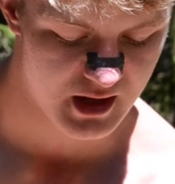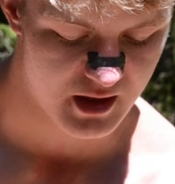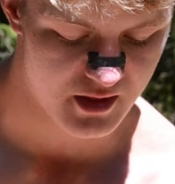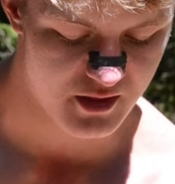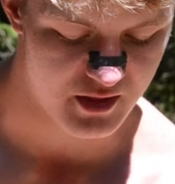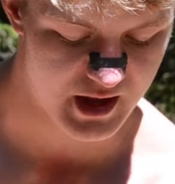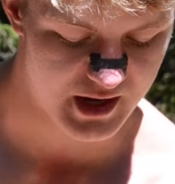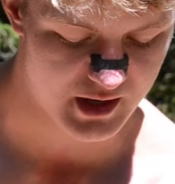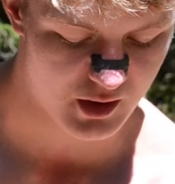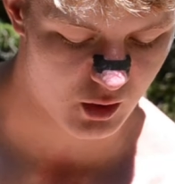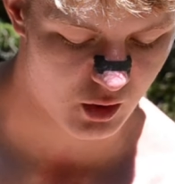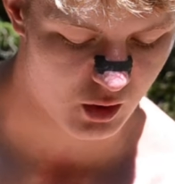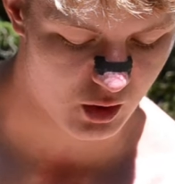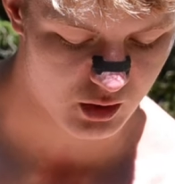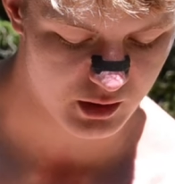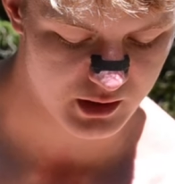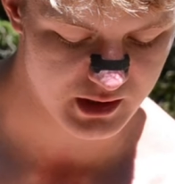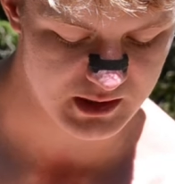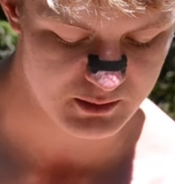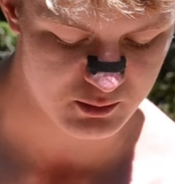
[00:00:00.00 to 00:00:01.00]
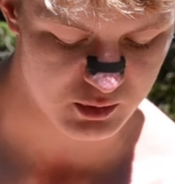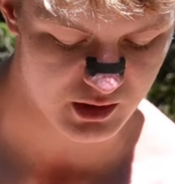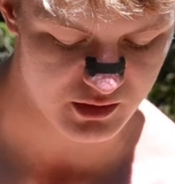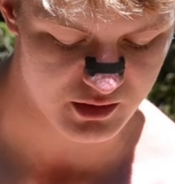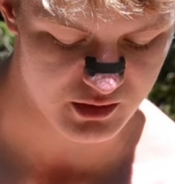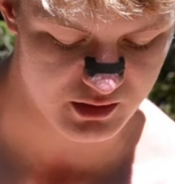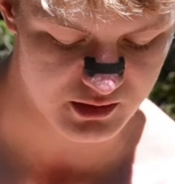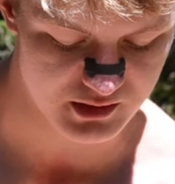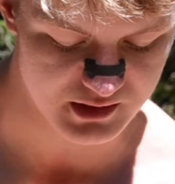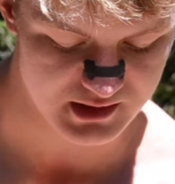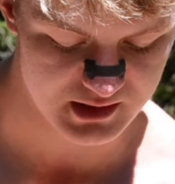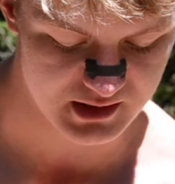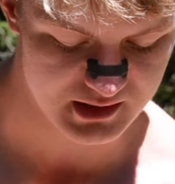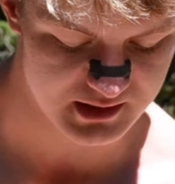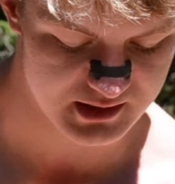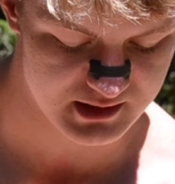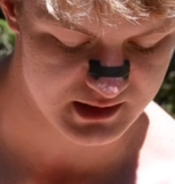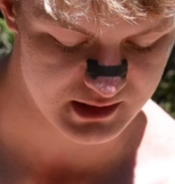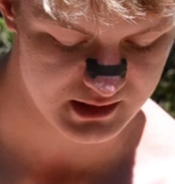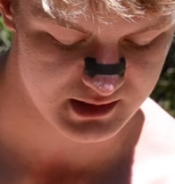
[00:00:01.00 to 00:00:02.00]
Then all his brothers,
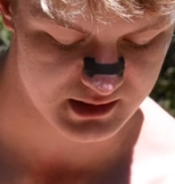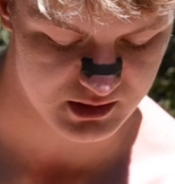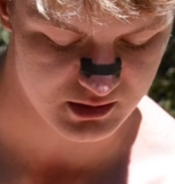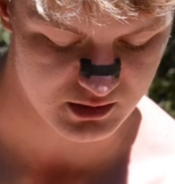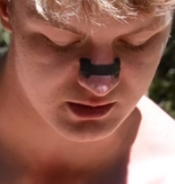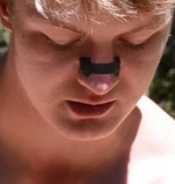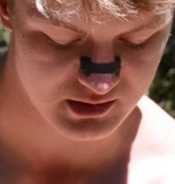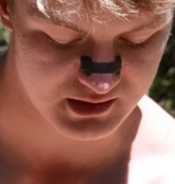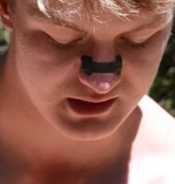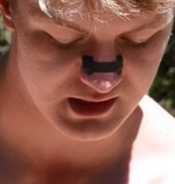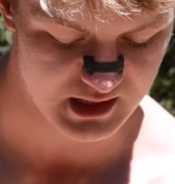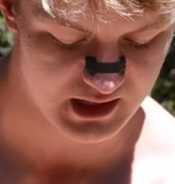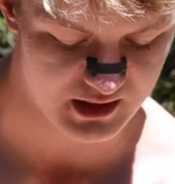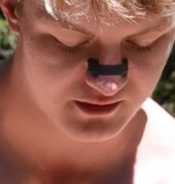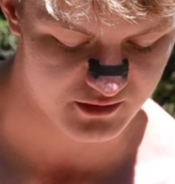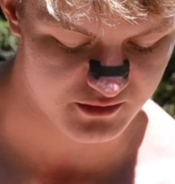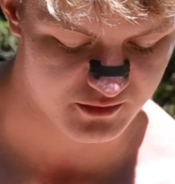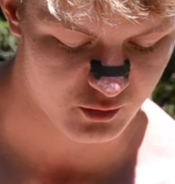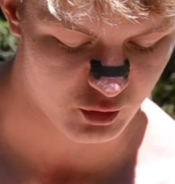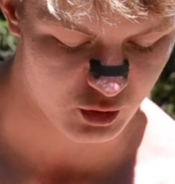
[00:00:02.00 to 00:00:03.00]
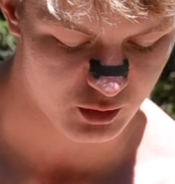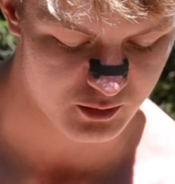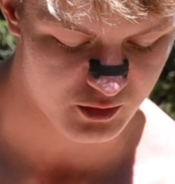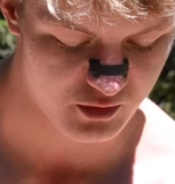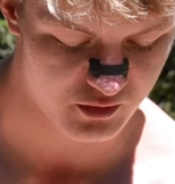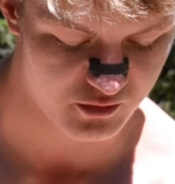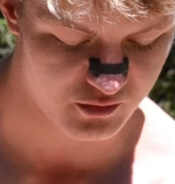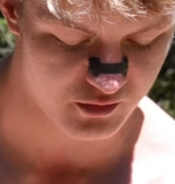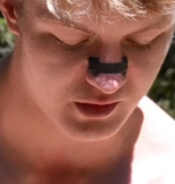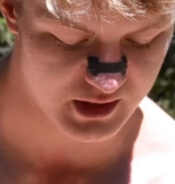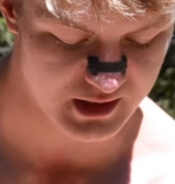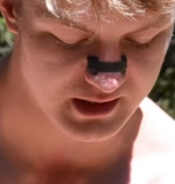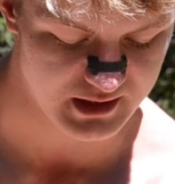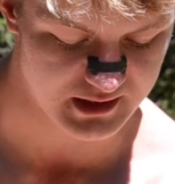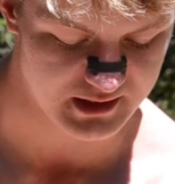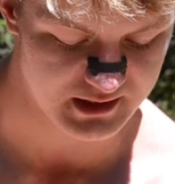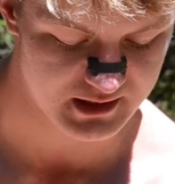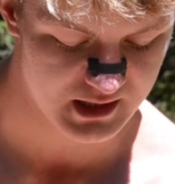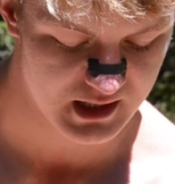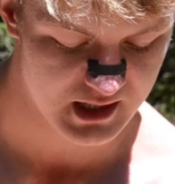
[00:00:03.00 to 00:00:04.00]
sisters, and former
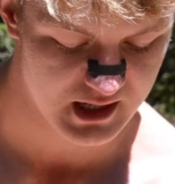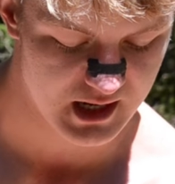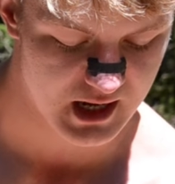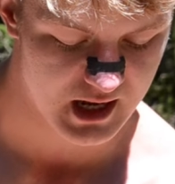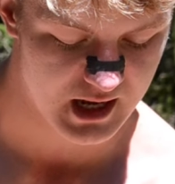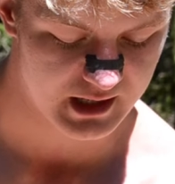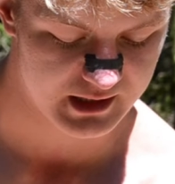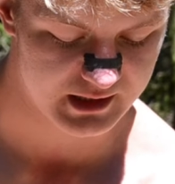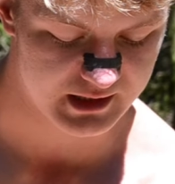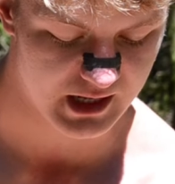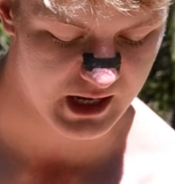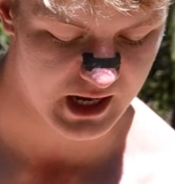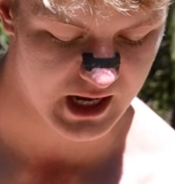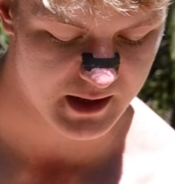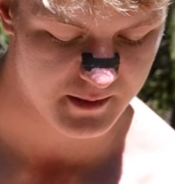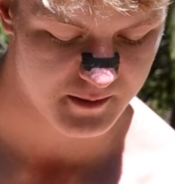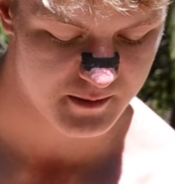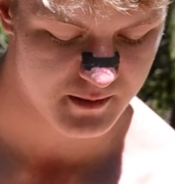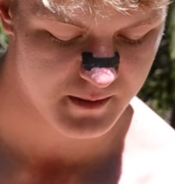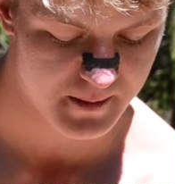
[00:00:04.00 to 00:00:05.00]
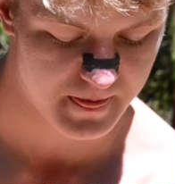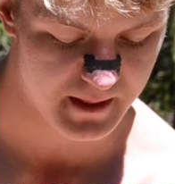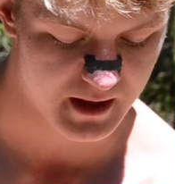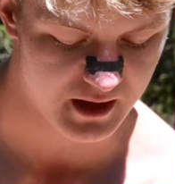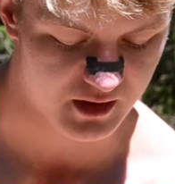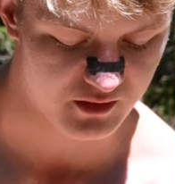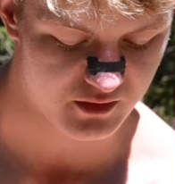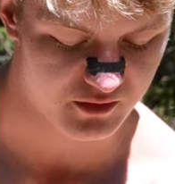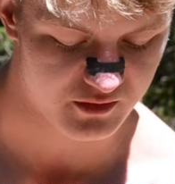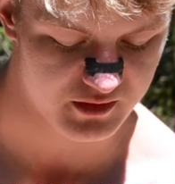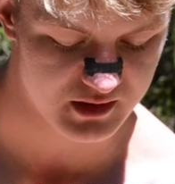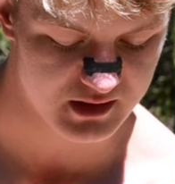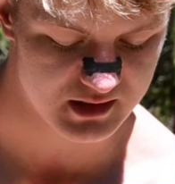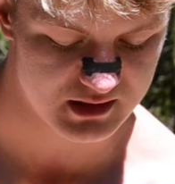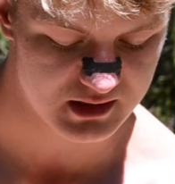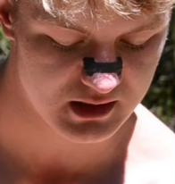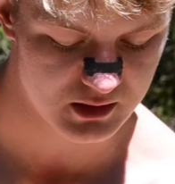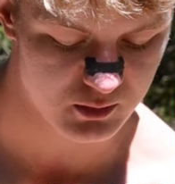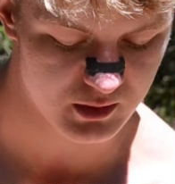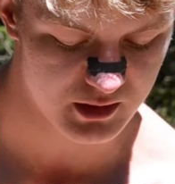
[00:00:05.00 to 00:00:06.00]
friends came and
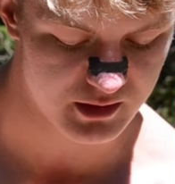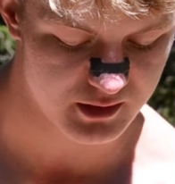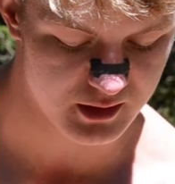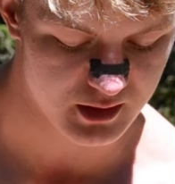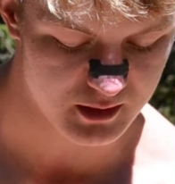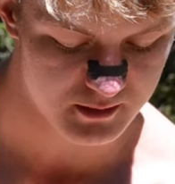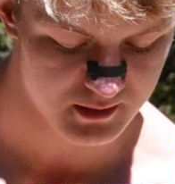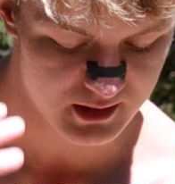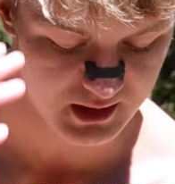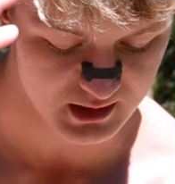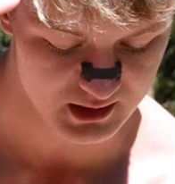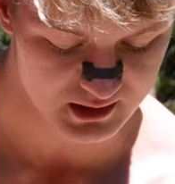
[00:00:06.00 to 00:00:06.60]
feasted with him in